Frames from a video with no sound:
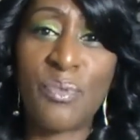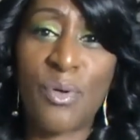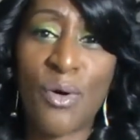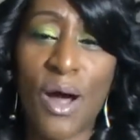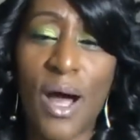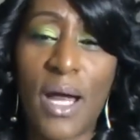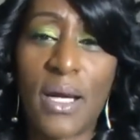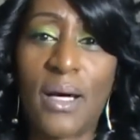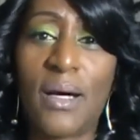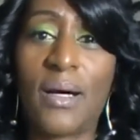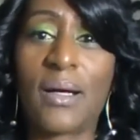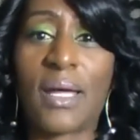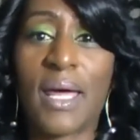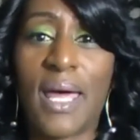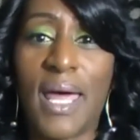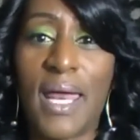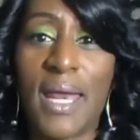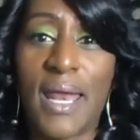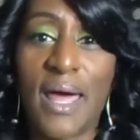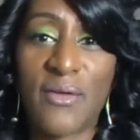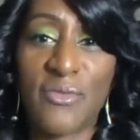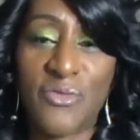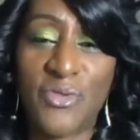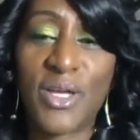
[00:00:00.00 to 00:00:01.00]
product,
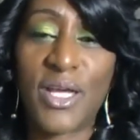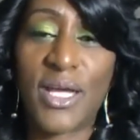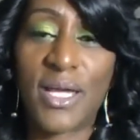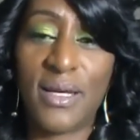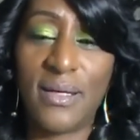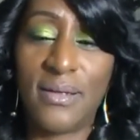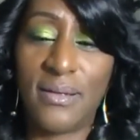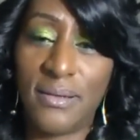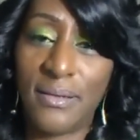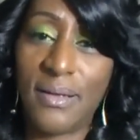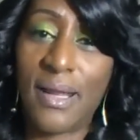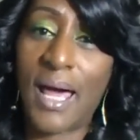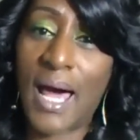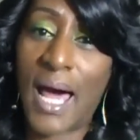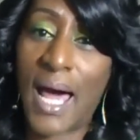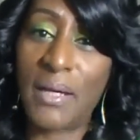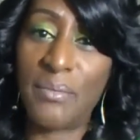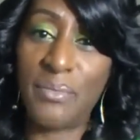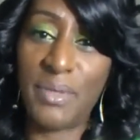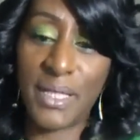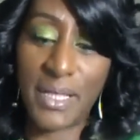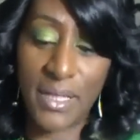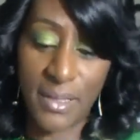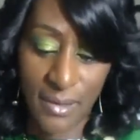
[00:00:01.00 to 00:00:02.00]
and I figured
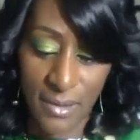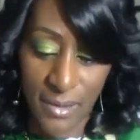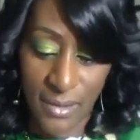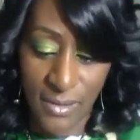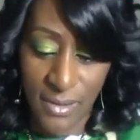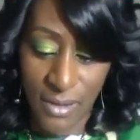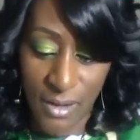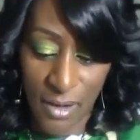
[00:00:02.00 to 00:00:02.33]
I'd be good.